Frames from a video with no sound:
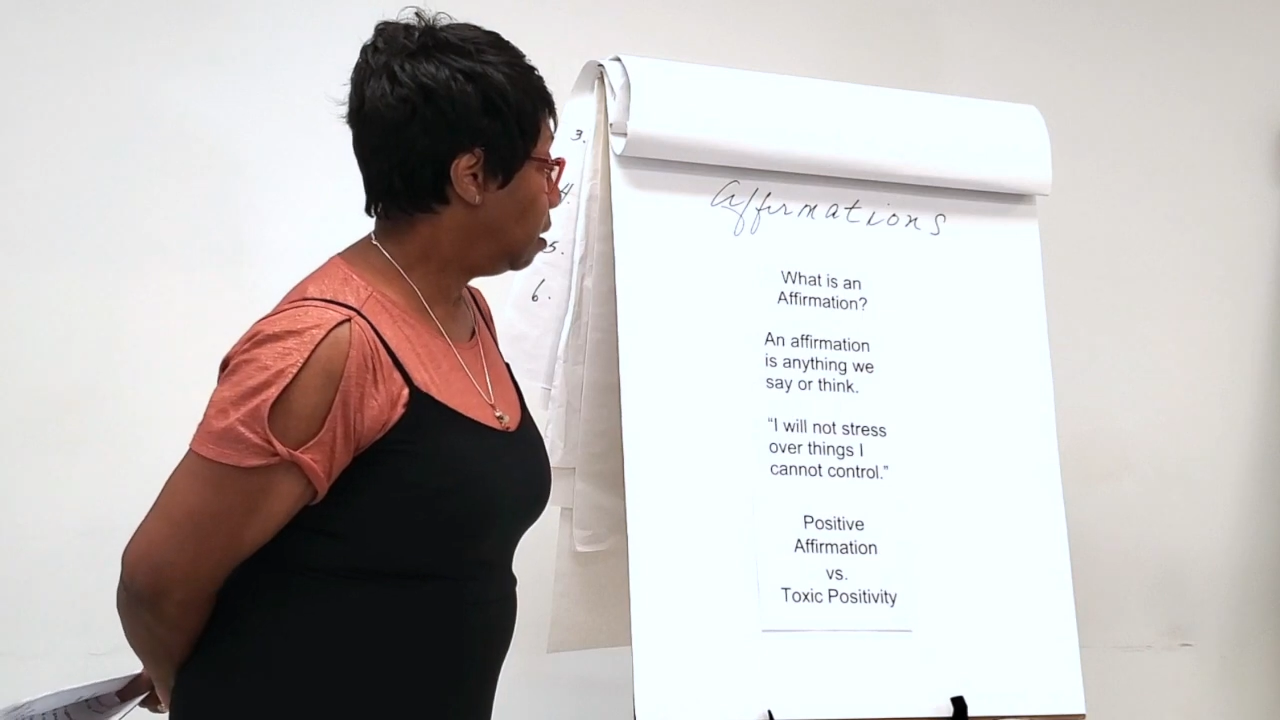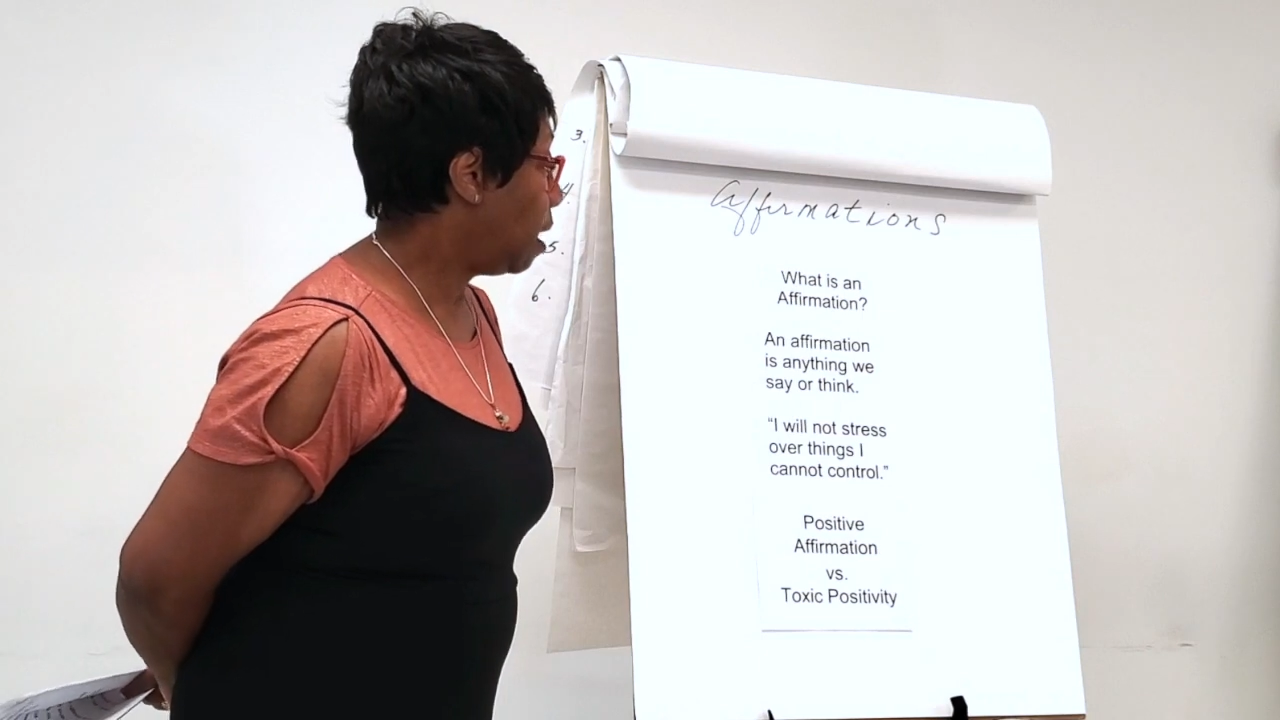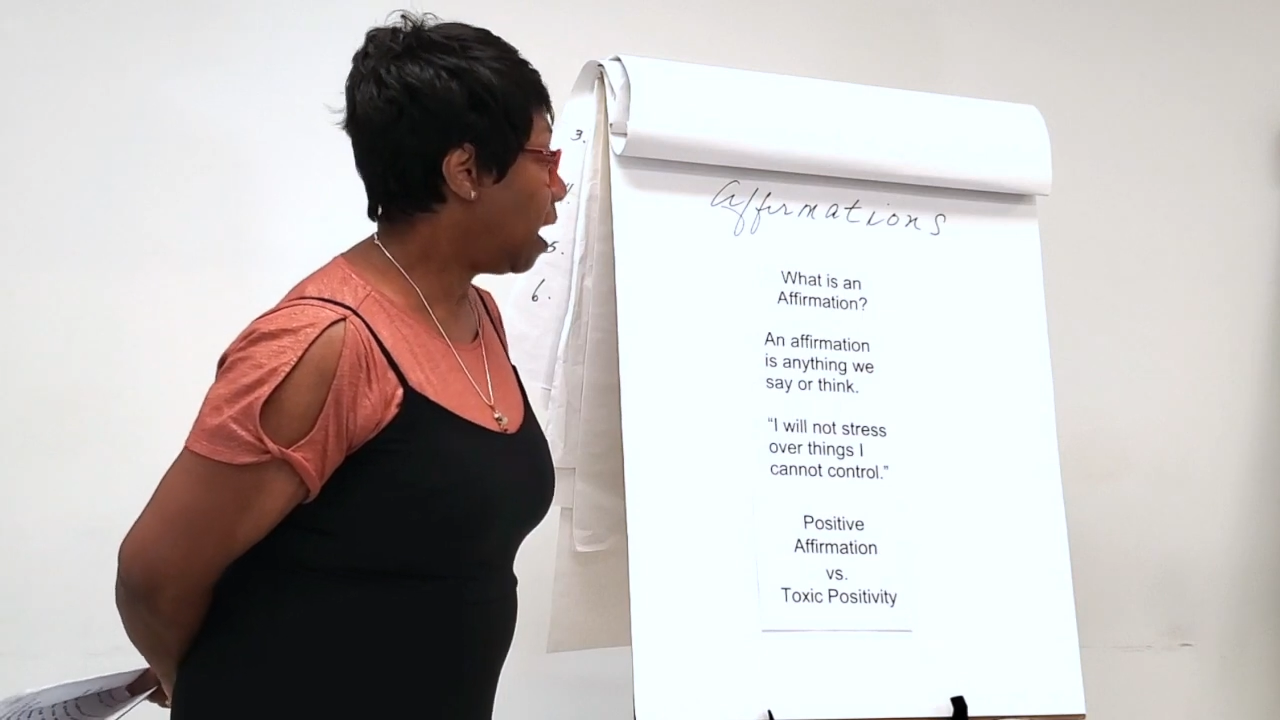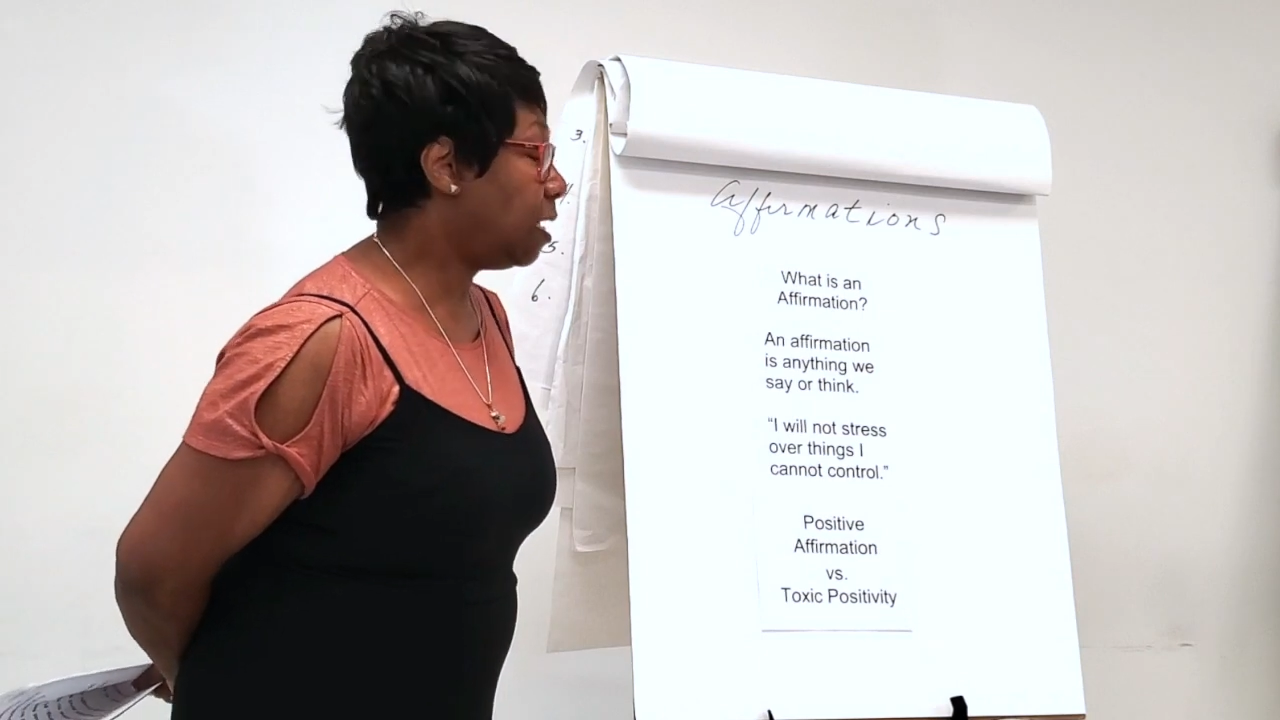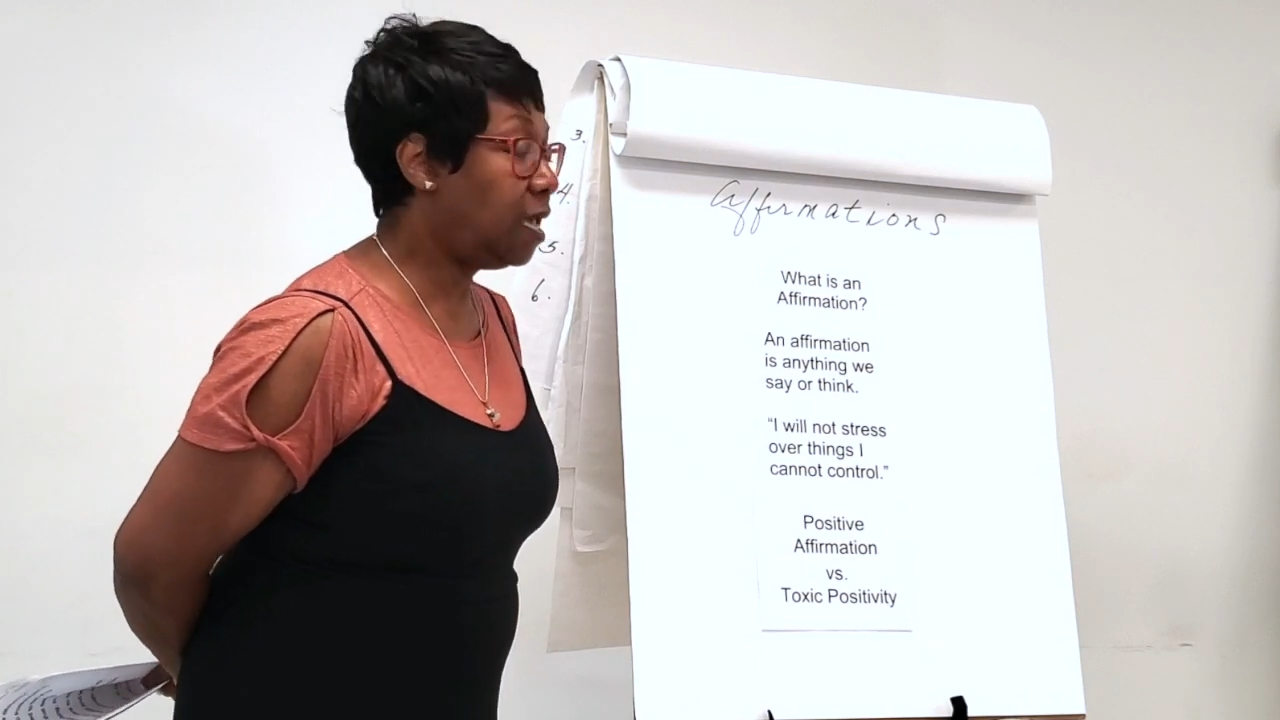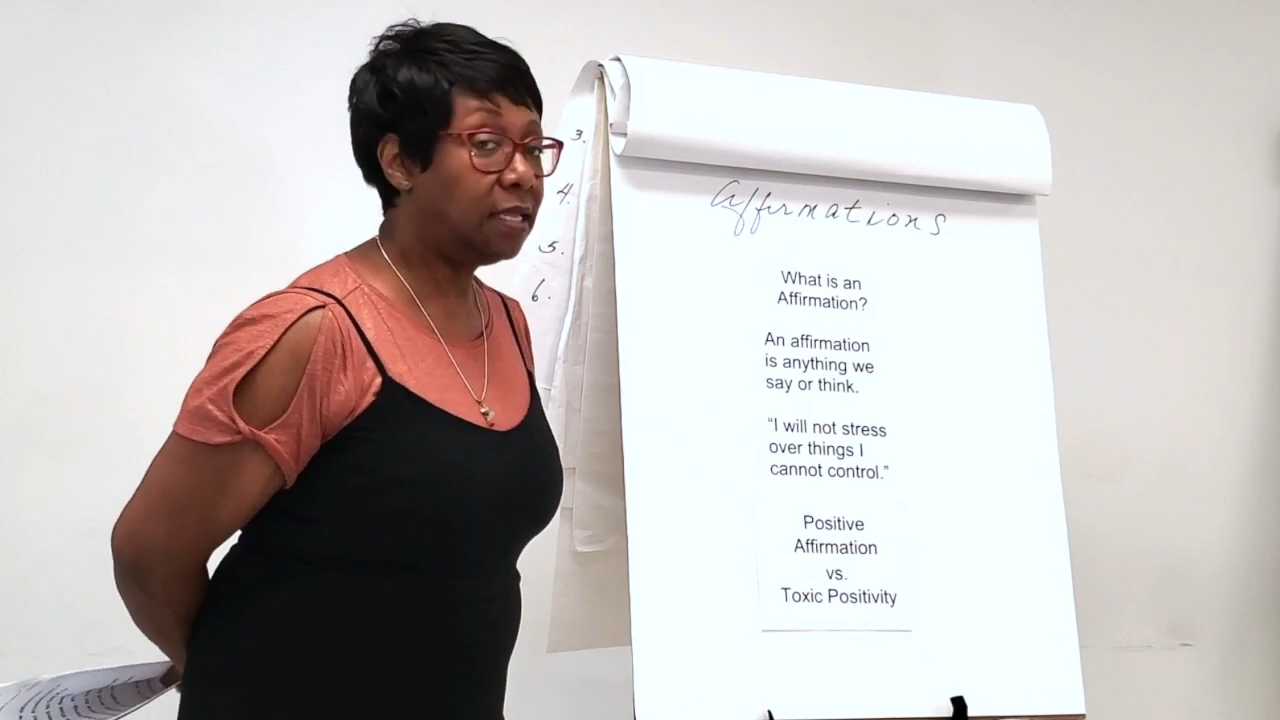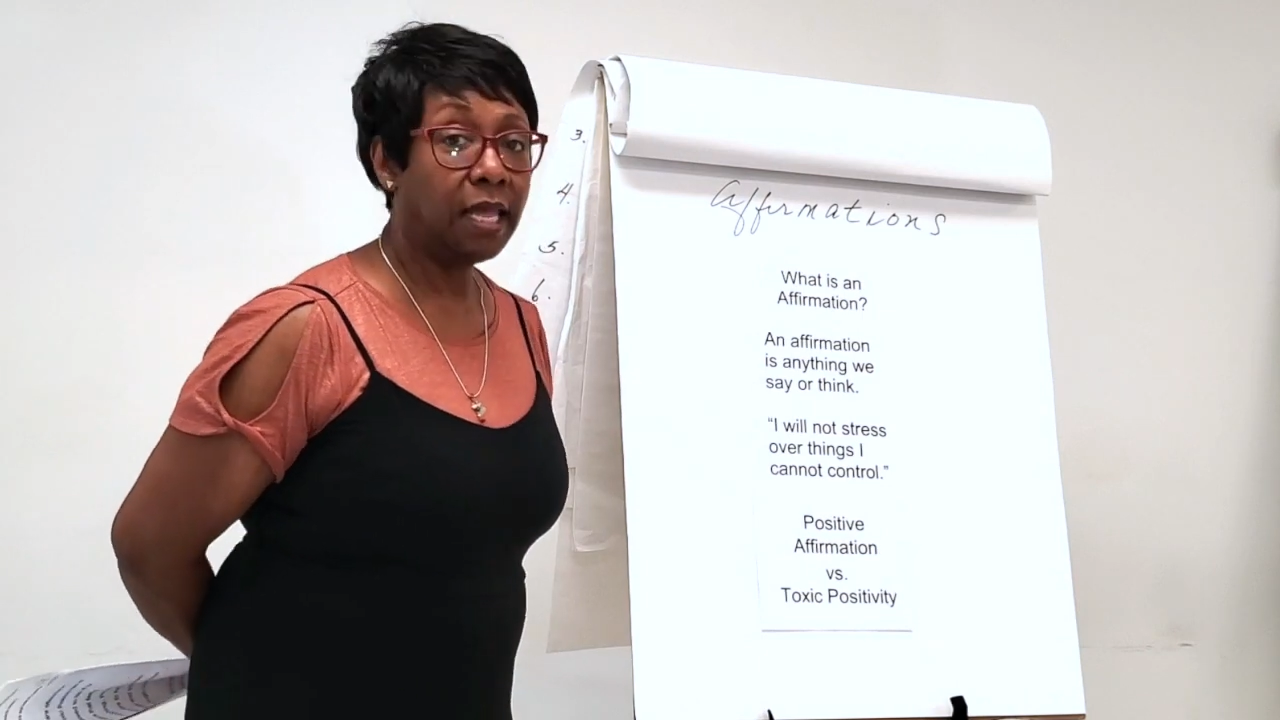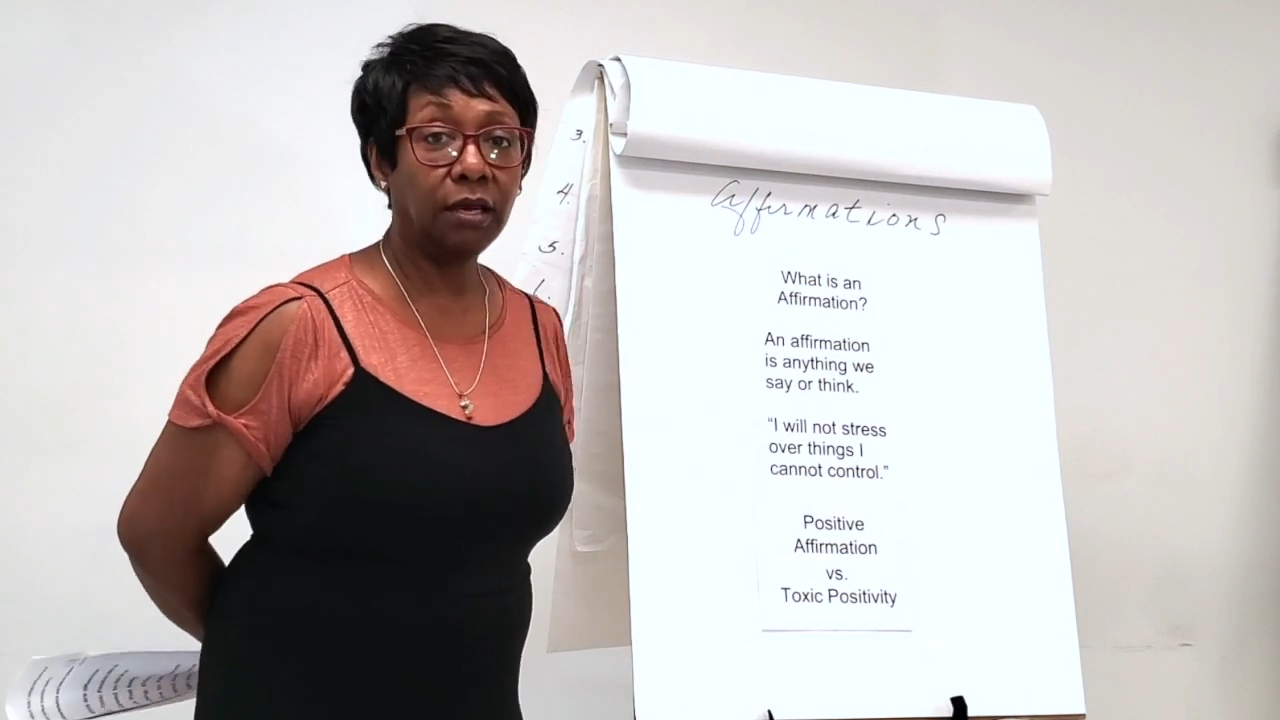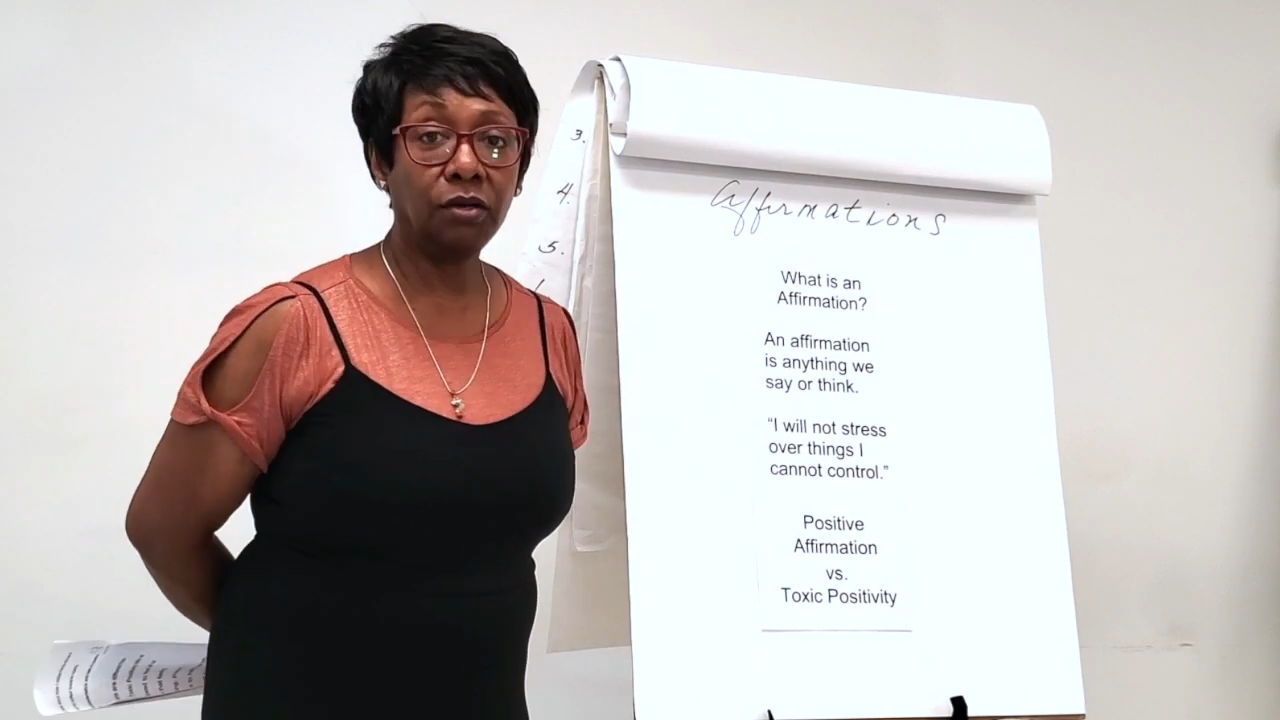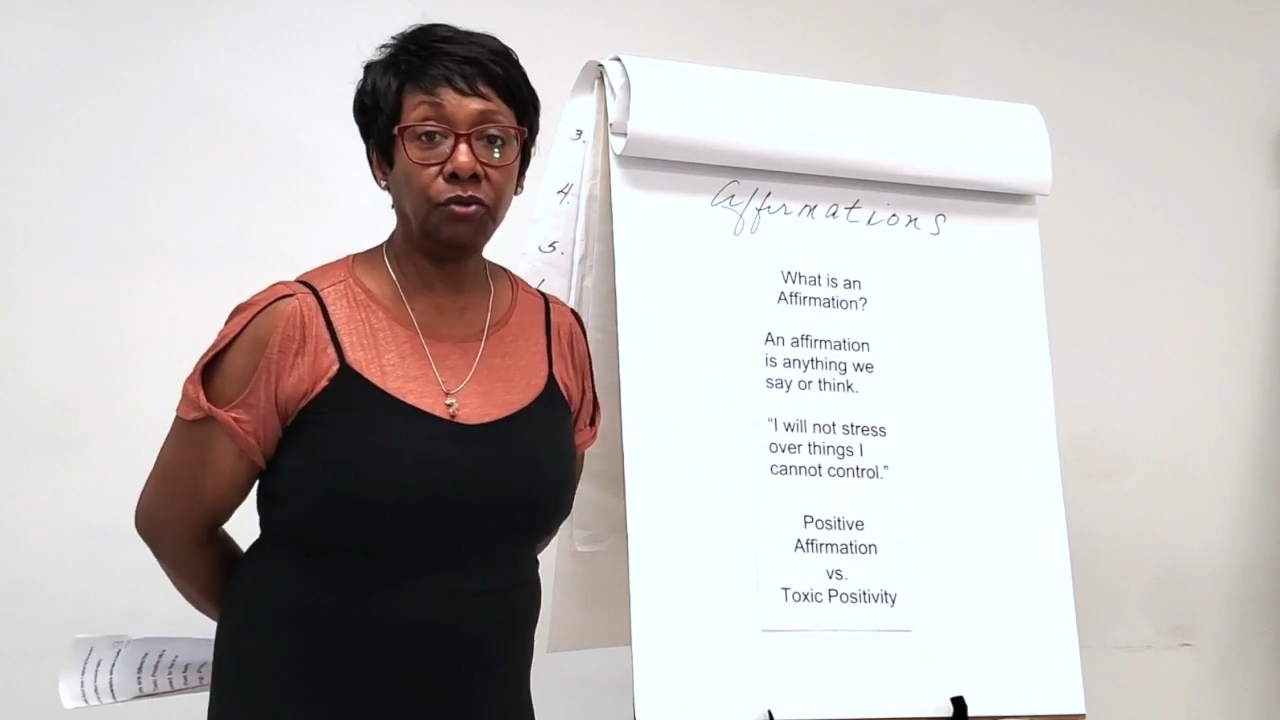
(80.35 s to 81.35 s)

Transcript: I cannot